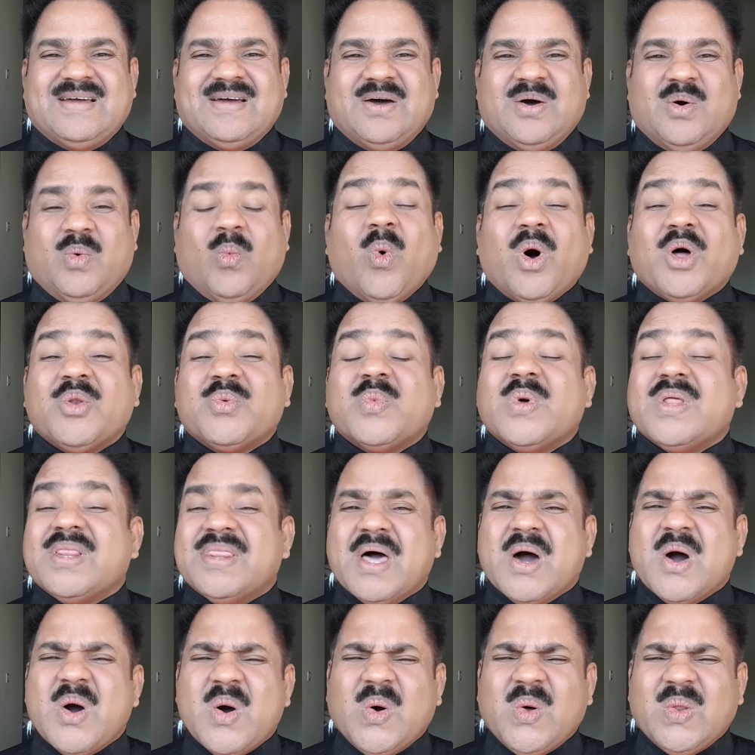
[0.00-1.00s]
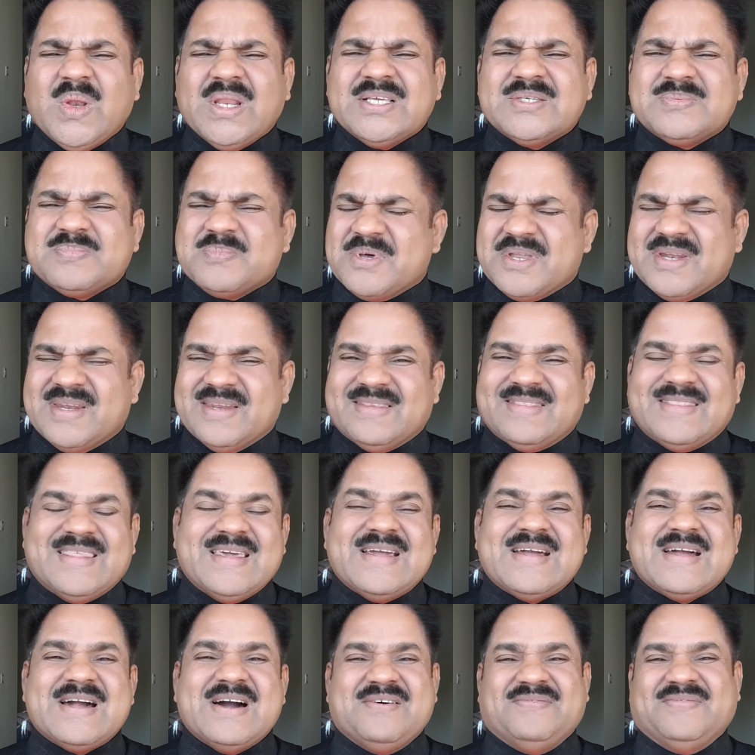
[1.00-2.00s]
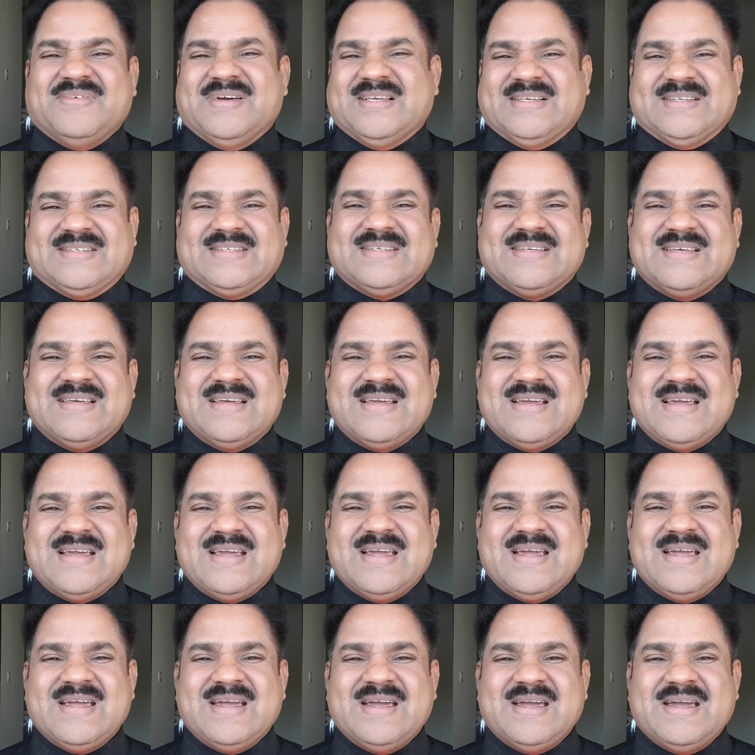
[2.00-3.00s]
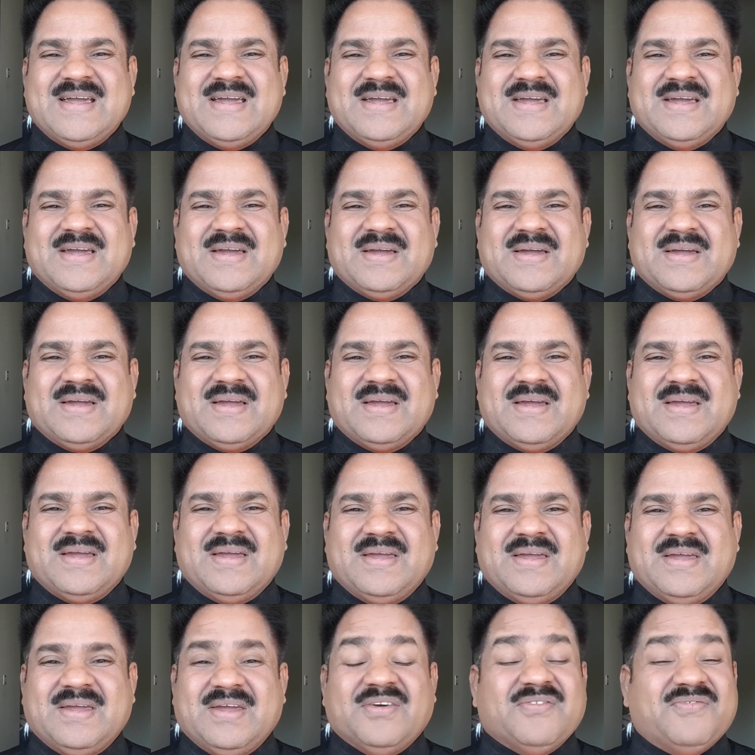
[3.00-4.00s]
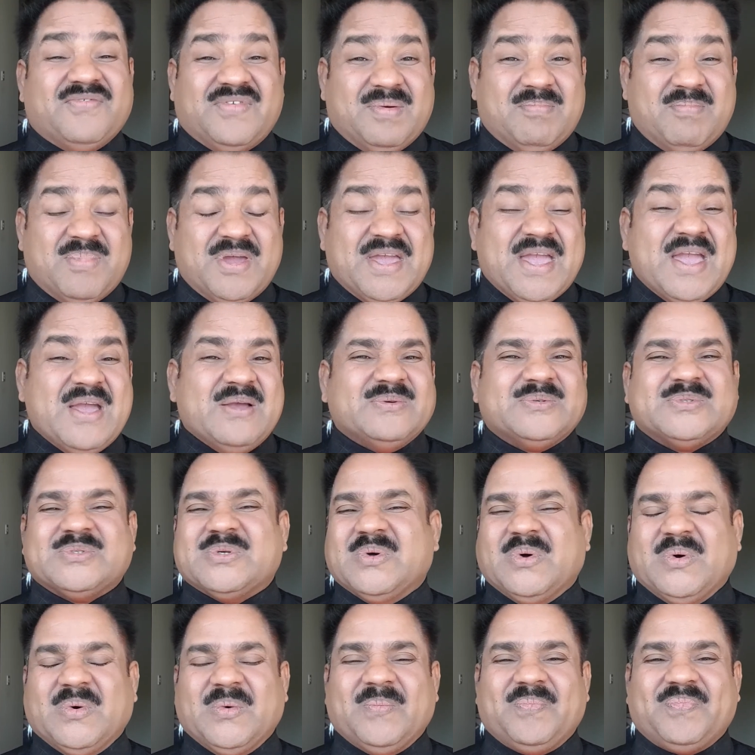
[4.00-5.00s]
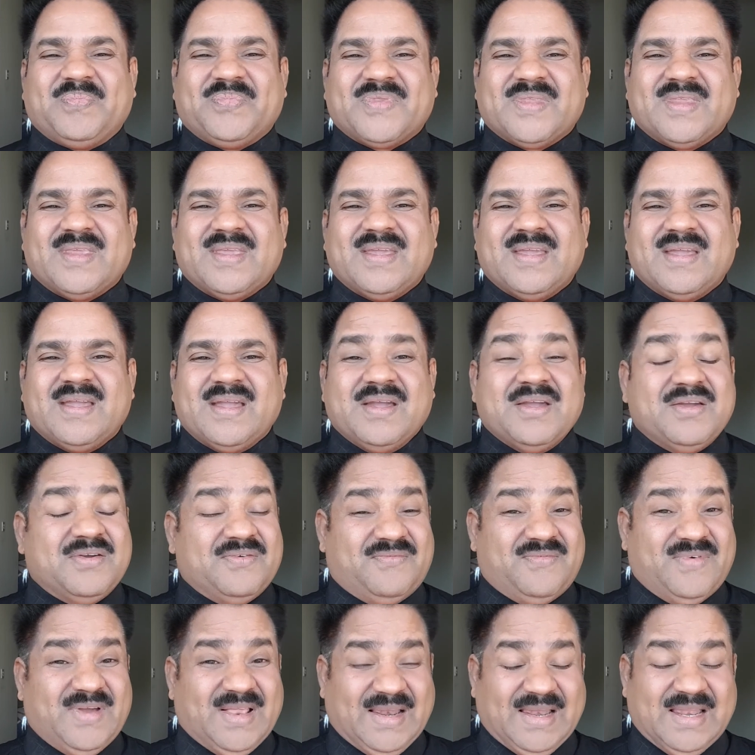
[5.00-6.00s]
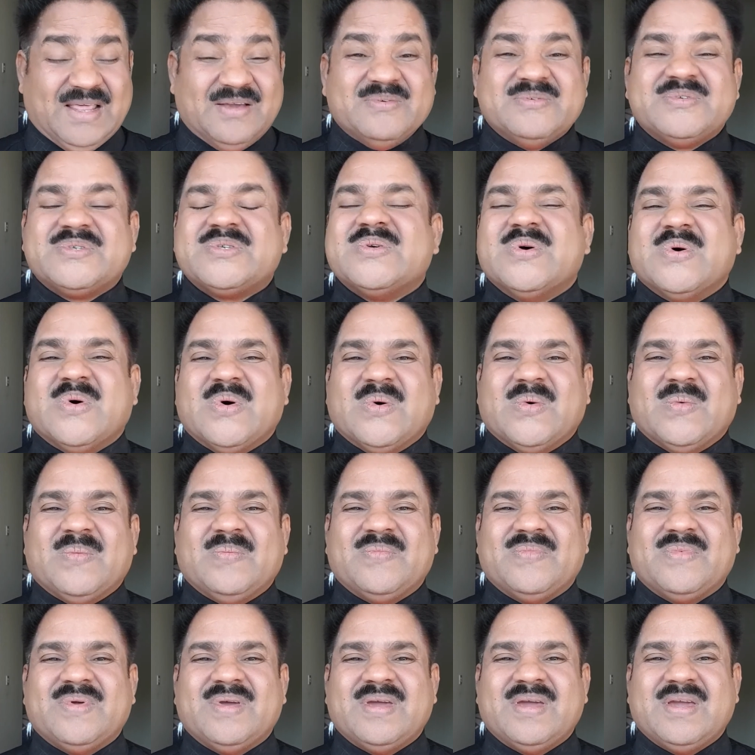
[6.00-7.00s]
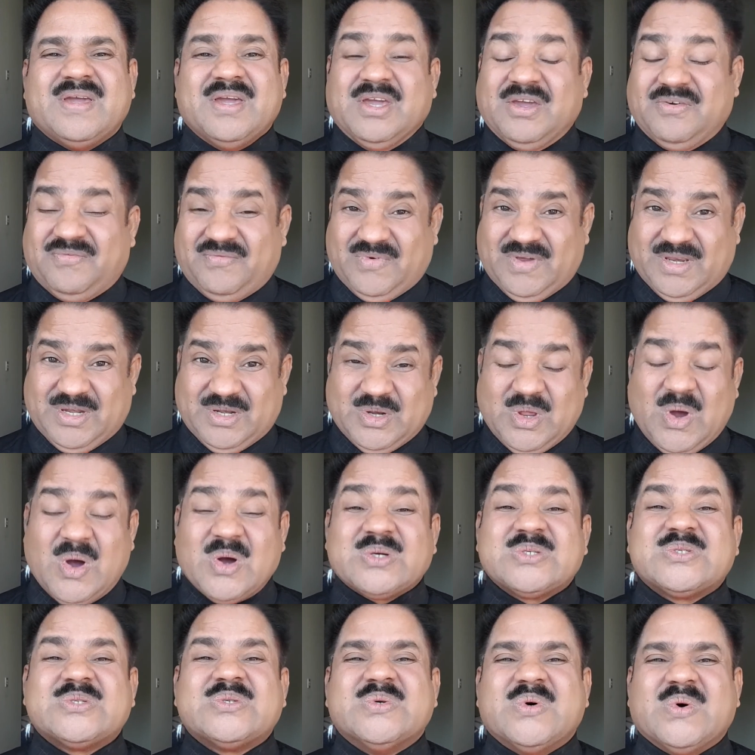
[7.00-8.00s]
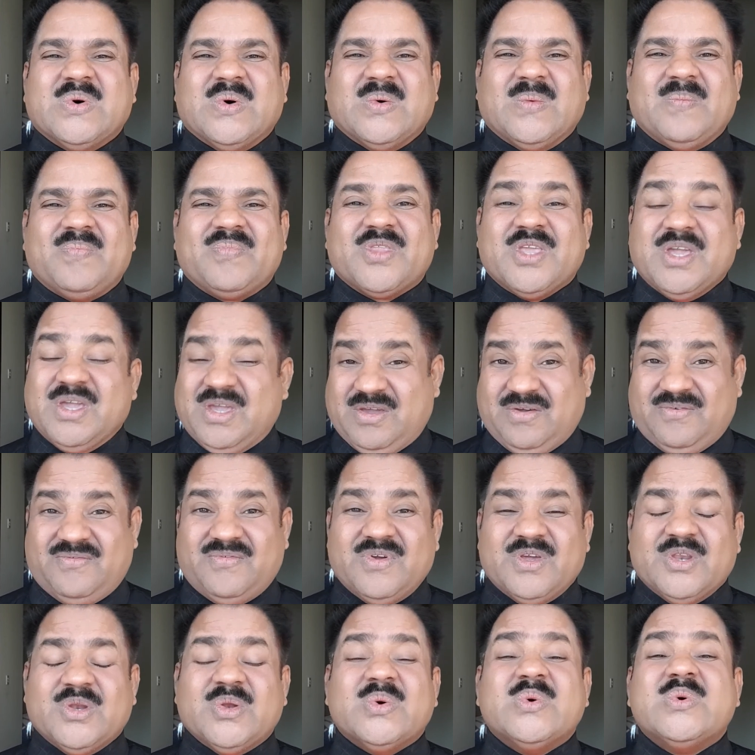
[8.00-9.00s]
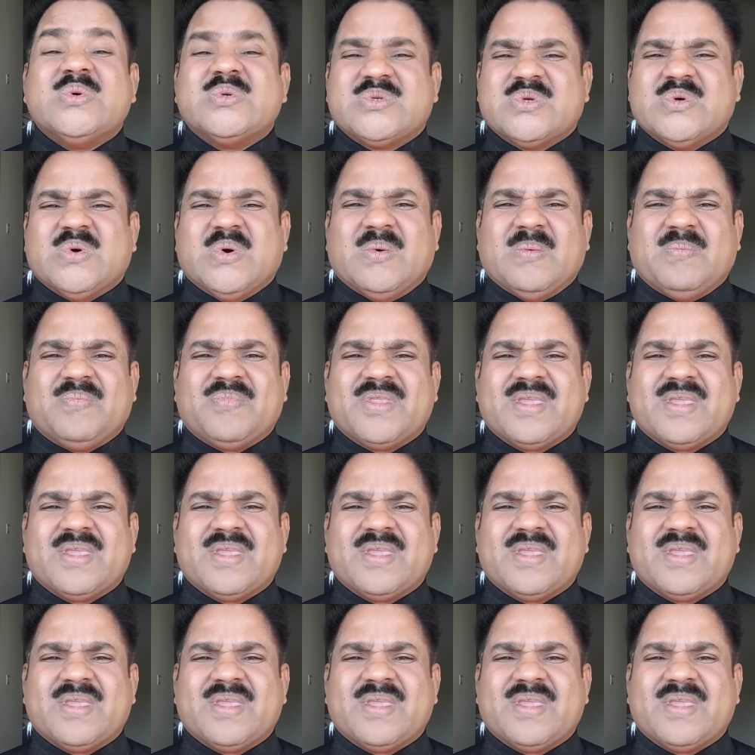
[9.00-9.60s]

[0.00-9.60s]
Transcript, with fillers: What will the Holy Spirit think of us? If we behave so, if we live so, if we talk so, if we do so,